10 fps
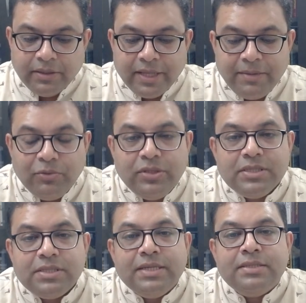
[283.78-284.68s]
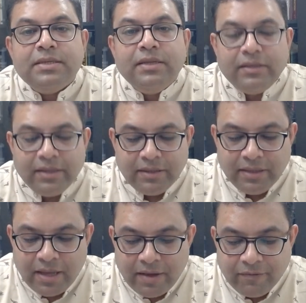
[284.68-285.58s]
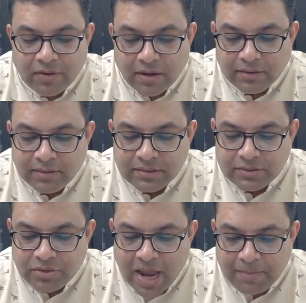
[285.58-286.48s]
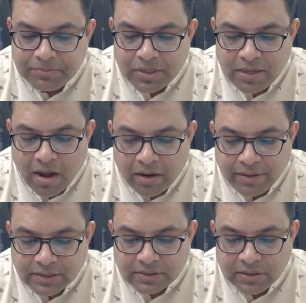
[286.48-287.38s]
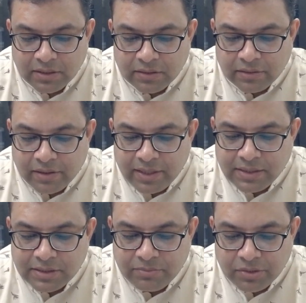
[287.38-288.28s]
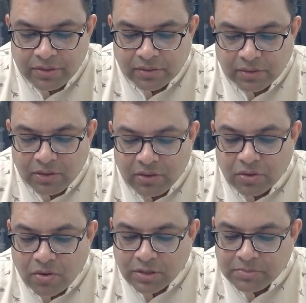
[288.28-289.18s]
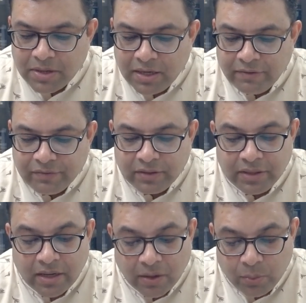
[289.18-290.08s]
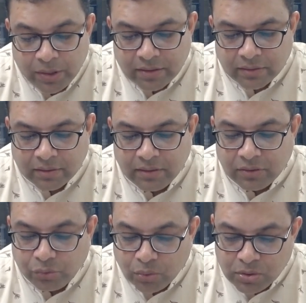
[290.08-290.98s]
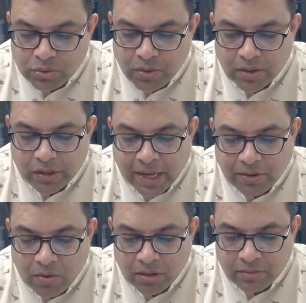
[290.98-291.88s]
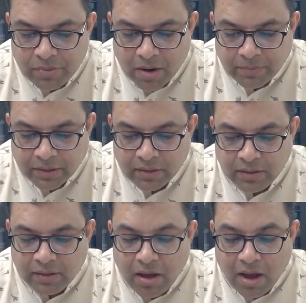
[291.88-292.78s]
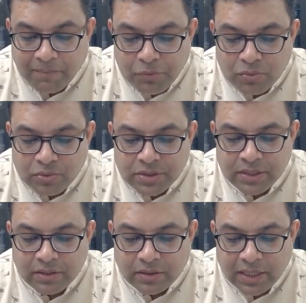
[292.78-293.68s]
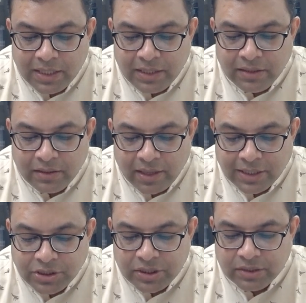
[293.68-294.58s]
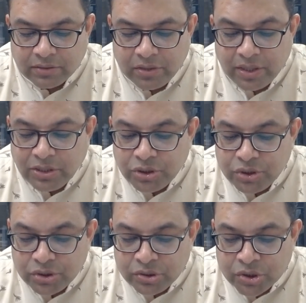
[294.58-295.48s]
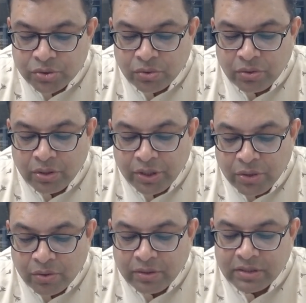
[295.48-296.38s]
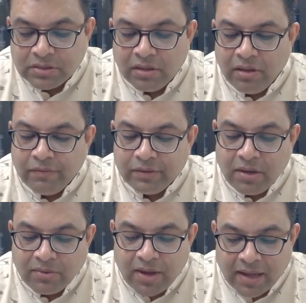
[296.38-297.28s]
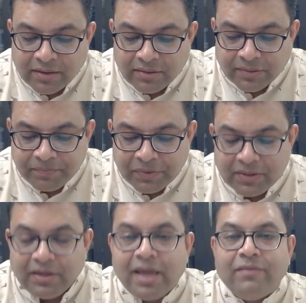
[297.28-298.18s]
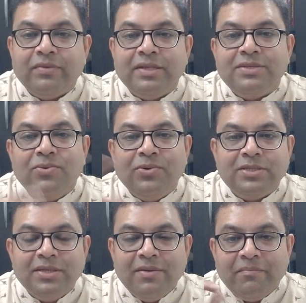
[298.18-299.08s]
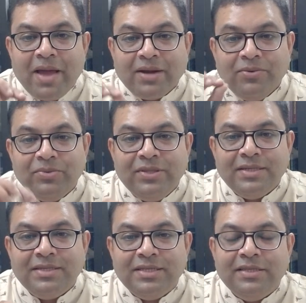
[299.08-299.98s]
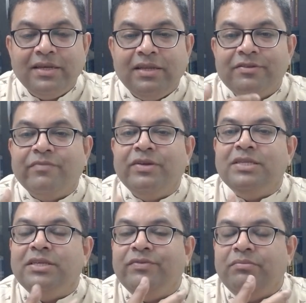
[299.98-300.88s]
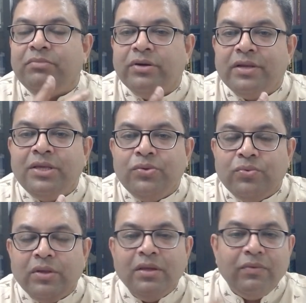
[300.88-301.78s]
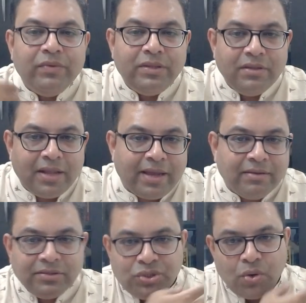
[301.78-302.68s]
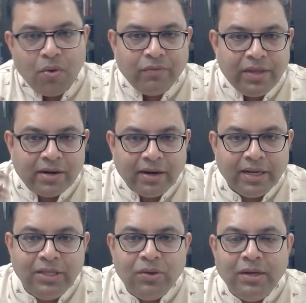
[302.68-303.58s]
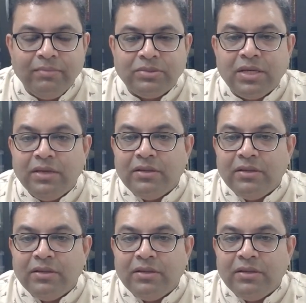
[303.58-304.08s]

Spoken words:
Then Buddha says that they have cut the straps and harness, the reins and bridle, crossbar lifted, they are awakened. Those who I call the Brahmin. Abusing, killing, caging, they endure this without anger. Like this goes back to Buddha's teaching that if someone is even murdering you with like a saw, they are cutting your limbs,